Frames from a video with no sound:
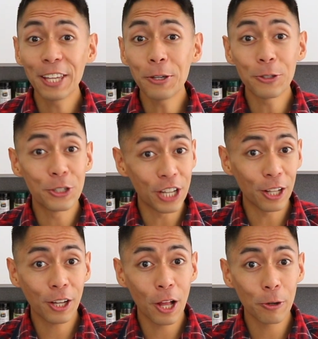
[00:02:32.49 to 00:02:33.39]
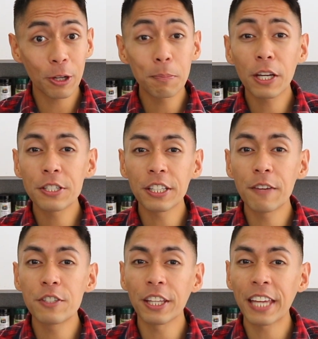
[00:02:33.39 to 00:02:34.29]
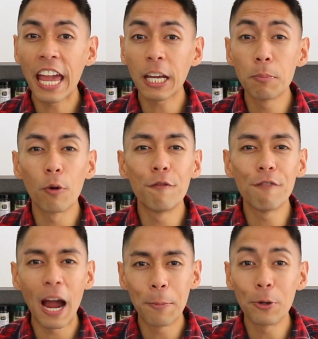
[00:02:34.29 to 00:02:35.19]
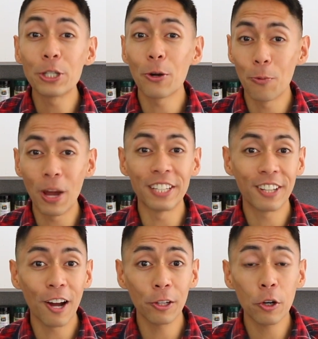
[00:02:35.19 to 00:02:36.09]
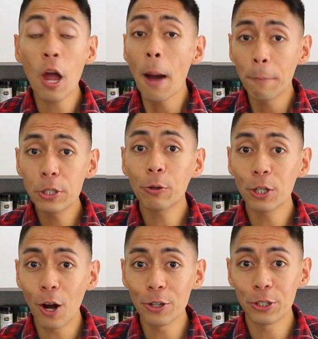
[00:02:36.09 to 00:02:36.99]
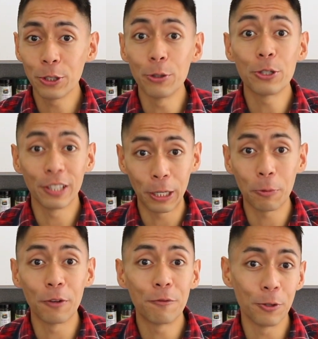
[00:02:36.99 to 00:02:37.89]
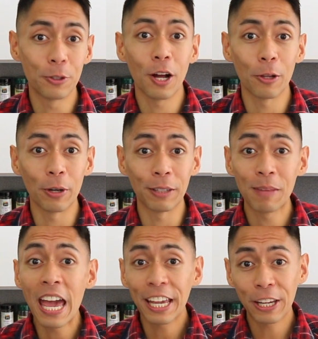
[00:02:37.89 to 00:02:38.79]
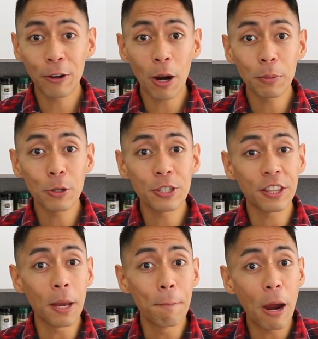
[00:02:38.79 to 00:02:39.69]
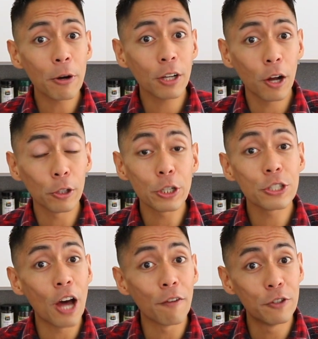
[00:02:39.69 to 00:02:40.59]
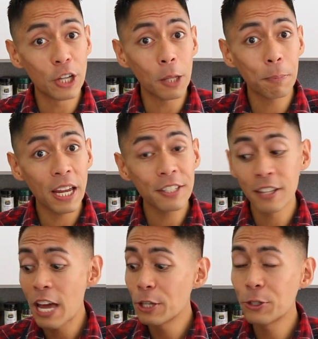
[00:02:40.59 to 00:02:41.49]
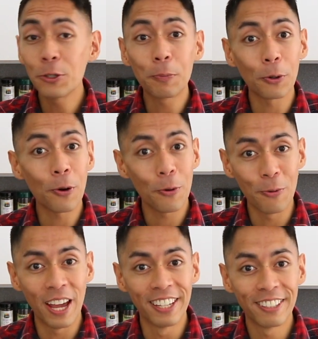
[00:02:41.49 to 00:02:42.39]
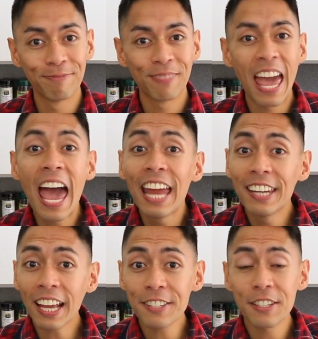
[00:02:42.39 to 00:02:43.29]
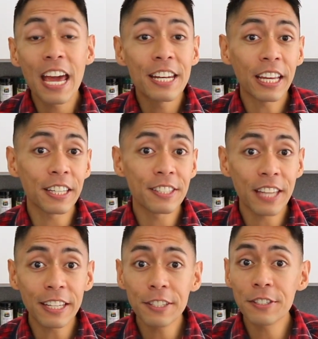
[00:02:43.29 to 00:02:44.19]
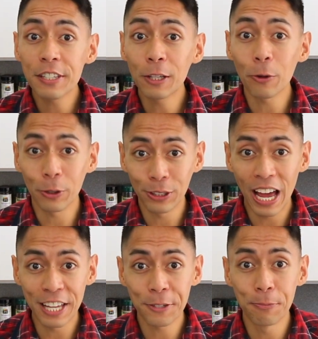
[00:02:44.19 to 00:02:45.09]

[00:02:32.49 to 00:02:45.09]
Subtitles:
use gel coloring because it gives the cake a more vibrant red color, but you can also use liquid food coloring. Here I'm using the Americolor Soft Gel Paste Super Red. Next, take a stainless steel or glass